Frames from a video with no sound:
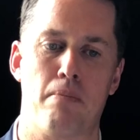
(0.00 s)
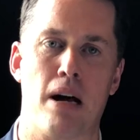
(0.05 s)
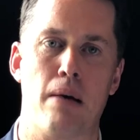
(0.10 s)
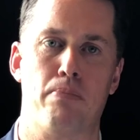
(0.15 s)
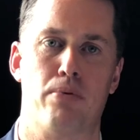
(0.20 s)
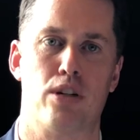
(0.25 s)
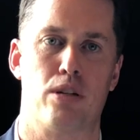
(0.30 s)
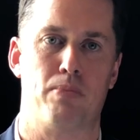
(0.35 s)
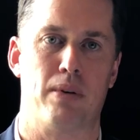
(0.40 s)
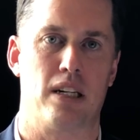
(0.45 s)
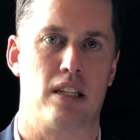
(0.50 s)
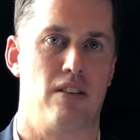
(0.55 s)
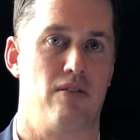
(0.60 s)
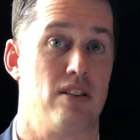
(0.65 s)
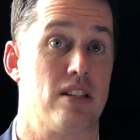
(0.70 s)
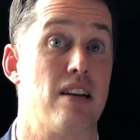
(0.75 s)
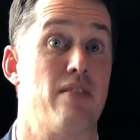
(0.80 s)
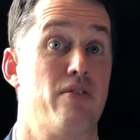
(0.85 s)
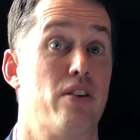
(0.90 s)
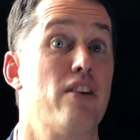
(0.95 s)
my perspective
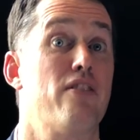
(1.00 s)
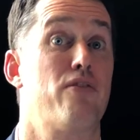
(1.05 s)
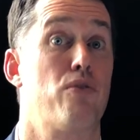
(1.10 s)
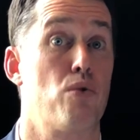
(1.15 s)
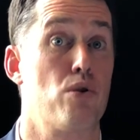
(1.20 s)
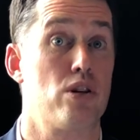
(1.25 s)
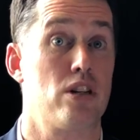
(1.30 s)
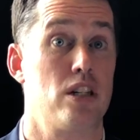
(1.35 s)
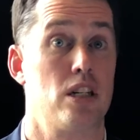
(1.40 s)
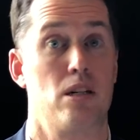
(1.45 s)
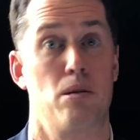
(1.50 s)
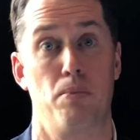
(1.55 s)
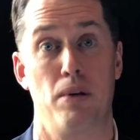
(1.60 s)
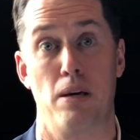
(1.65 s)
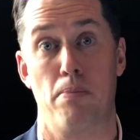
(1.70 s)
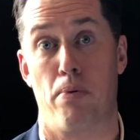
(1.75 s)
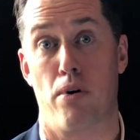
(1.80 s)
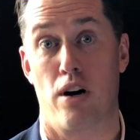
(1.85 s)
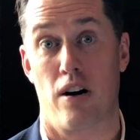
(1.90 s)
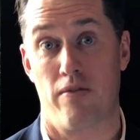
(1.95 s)
is I'm very fortunate to
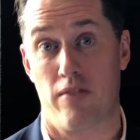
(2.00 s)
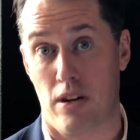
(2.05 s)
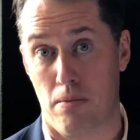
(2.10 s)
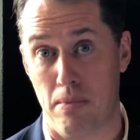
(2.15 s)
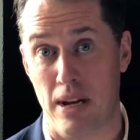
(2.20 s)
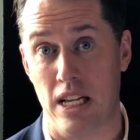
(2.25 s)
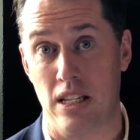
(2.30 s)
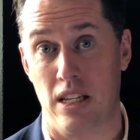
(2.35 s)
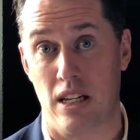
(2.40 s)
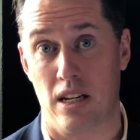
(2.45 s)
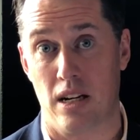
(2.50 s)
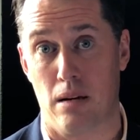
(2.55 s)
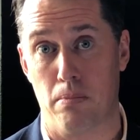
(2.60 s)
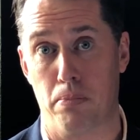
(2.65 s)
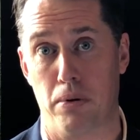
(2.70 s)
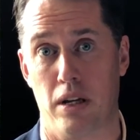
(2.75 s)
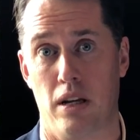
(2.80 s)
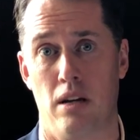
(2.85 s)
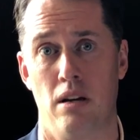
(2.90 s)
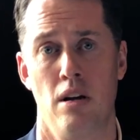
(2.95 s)
be a part of an amazing
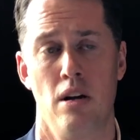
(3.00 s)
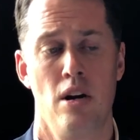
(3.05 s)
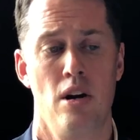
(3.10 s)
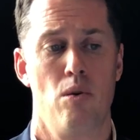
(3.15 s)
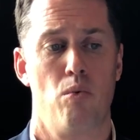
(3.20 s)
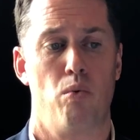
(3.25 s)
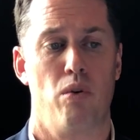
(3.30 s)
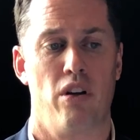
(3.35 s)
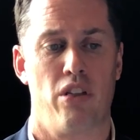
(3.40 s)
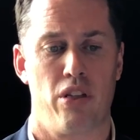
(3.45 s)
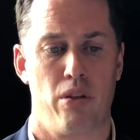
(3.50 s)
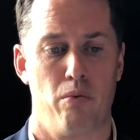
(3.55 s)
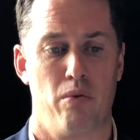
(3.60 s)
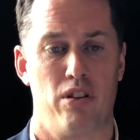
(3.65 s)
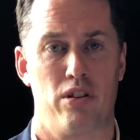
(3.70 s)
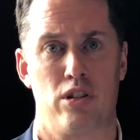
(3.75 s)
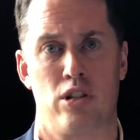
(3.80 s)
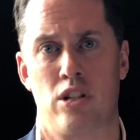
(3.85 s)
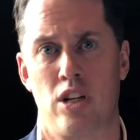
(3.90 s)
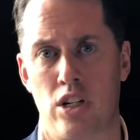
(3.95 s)
company mm-hmm. with
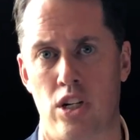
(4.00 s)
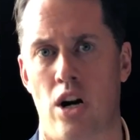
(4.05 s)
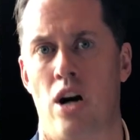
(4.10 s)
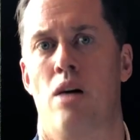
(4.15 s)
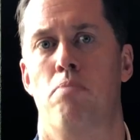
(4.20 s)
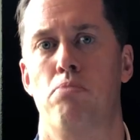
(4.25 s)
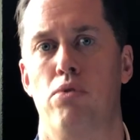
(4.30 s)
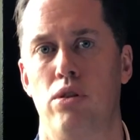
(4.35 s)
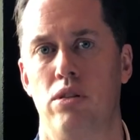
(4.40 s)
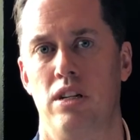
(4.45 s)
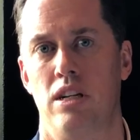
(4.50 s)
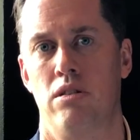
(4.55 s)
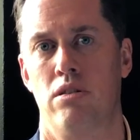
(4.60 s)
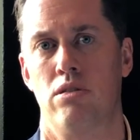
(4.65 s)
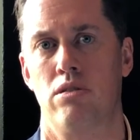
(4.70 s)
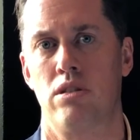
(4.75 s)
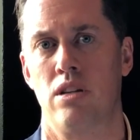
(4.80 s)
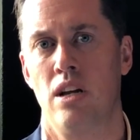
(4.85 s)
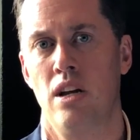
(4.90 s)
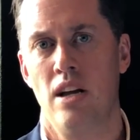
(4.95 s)
with such humble
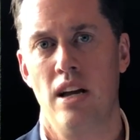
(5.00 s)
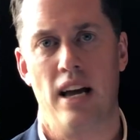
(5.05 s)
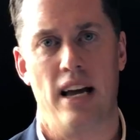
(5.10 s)
leaders.